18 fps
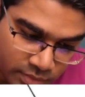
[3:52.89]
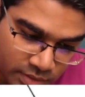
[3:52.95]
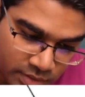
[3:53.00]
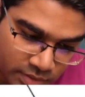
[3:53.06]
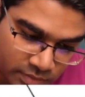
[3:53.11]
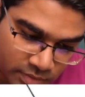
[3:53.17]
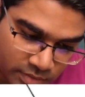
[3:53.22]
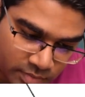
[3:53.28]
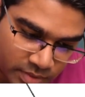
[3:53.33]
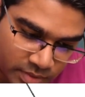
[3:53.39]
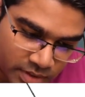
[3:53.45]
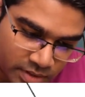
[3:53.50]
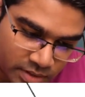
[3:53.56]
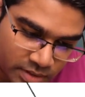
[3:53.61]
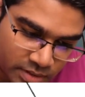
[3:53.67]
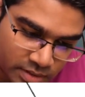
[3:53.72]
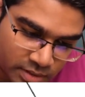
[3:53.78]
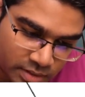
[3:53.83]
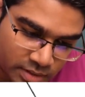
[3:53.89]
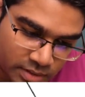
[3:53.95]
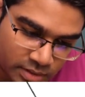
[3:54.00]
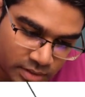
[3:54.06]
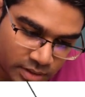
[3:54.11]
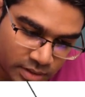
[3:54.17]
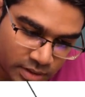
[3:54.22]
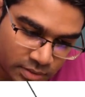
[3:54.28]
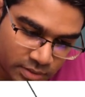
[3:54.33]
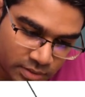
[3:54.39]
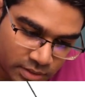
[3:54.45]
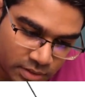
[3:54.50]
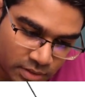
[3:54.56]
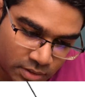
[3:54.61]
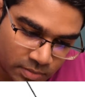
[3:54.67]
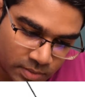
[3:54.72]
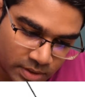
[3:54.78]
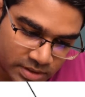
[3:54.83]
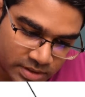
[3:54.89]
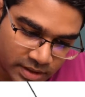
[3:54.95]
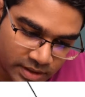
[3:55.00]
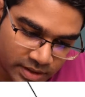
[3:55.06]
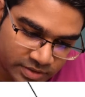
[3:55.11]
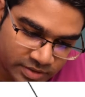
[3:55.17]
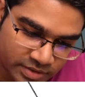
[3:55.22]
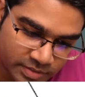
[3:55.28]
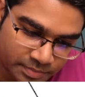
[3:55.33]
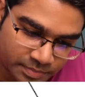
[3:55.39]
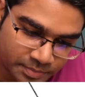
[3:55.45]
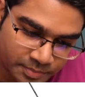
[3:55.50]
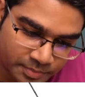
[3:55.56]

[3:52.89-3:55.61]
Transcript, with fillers: this will be in the counterclockwise direction.